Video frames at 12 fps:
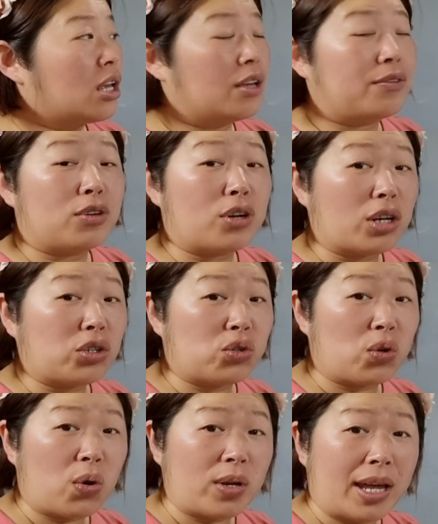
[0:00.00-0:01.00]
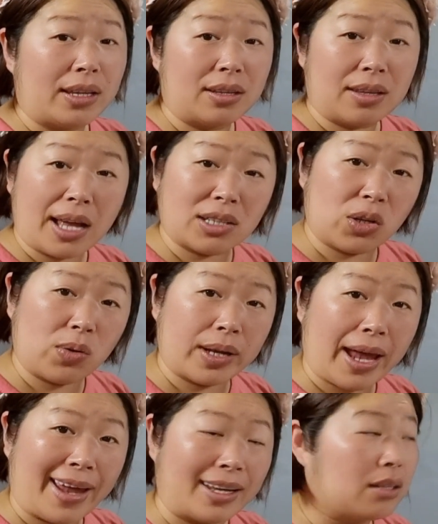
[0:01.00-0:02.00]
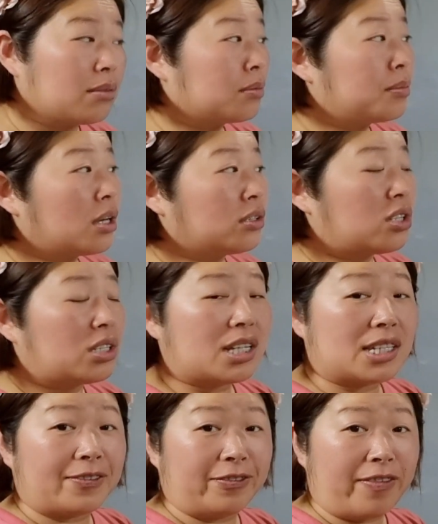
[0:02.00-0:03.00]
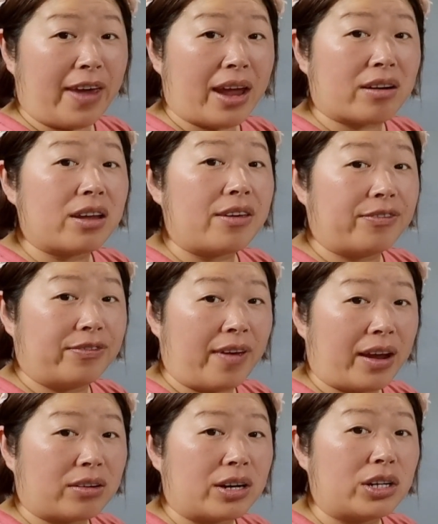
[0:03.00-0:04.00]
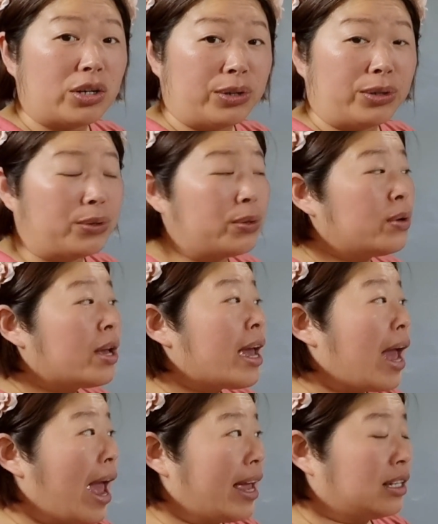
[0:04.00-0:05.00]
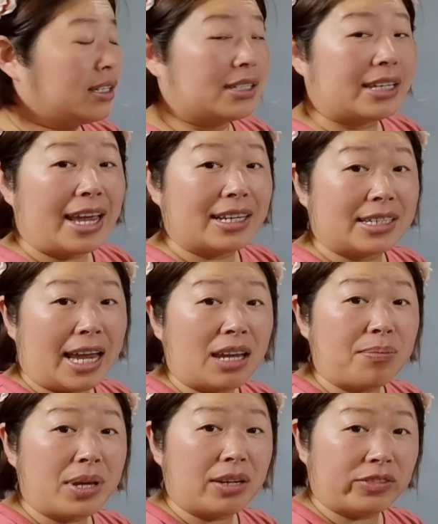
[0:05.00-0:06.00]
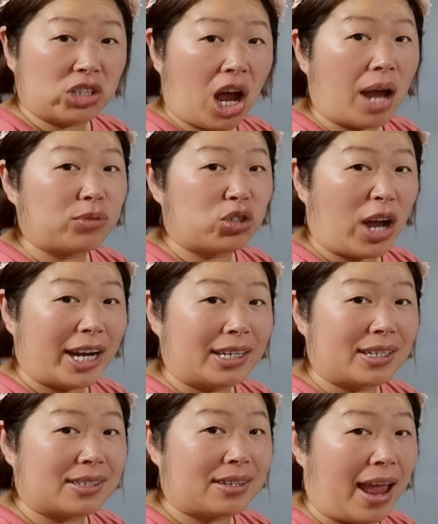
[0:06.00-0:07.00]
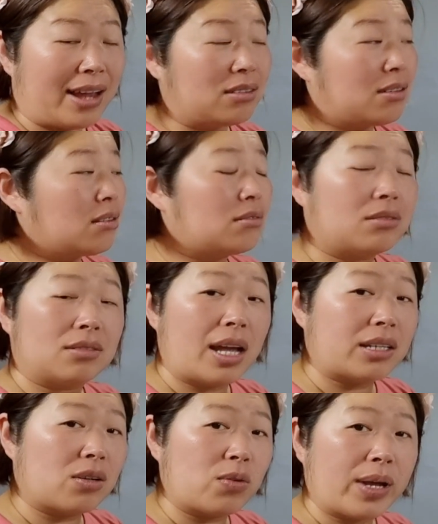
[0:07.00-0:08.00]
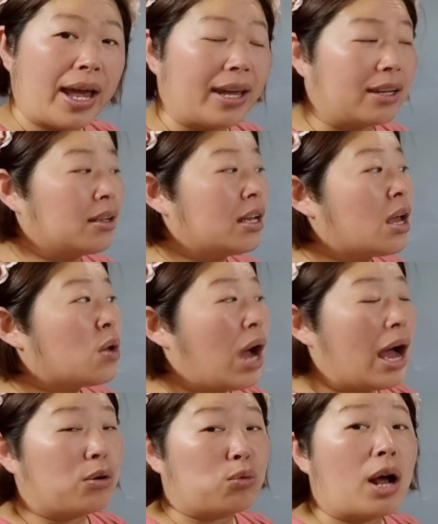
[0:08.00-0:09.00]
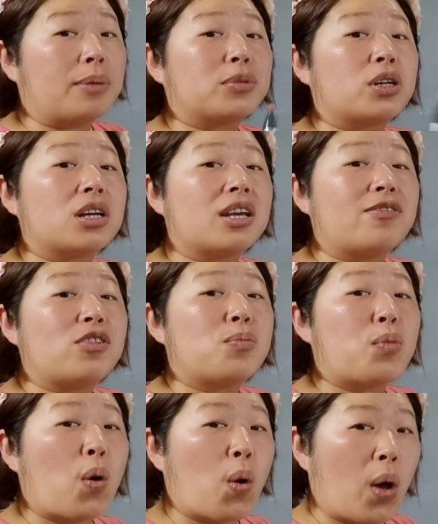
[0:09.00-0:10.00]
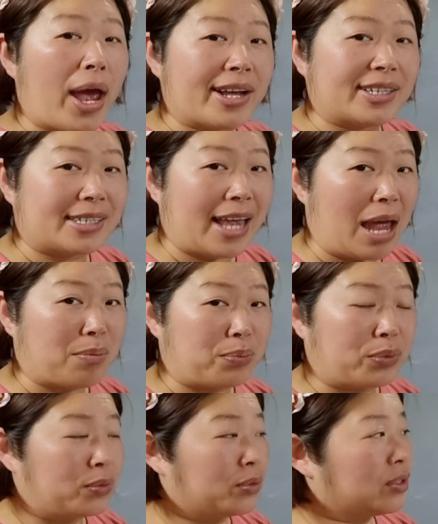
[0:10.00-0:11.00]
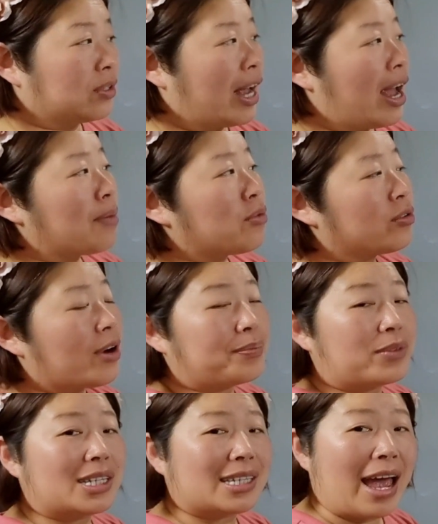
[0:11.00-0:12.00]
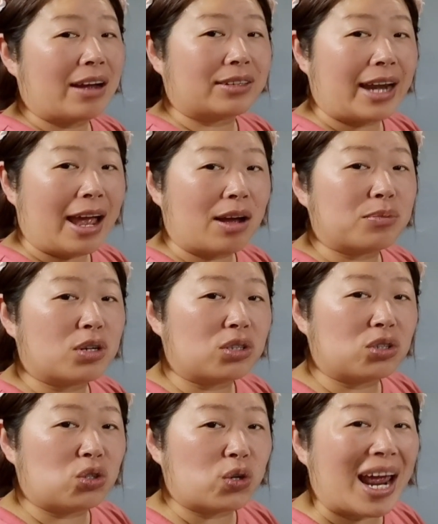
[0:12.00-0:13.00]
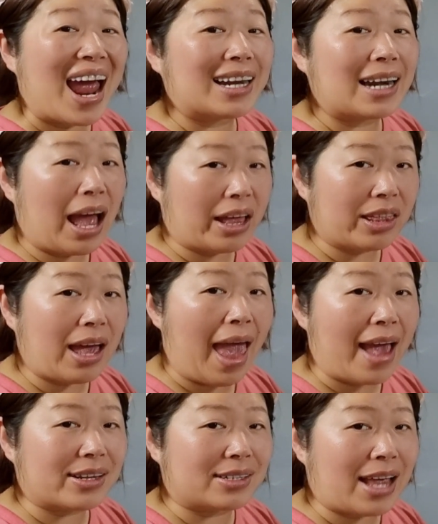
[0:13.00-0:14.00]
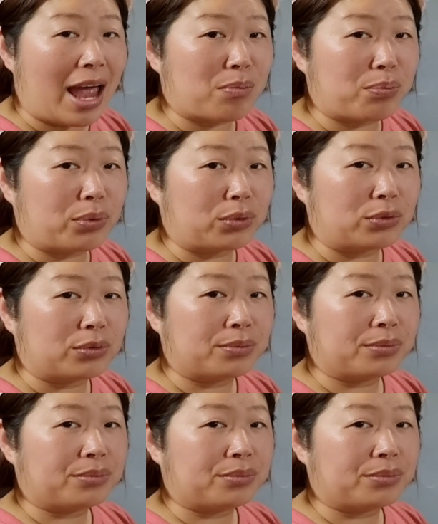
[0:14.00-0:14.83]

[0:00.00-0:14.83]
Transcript: If you're not sure yet, that's okay, because this is very, very new and can take a bit of time to understand. So that's okay. Oh, well, I'm going to give you more examples, okay? I'm going to write this out now. I'm going to do another example.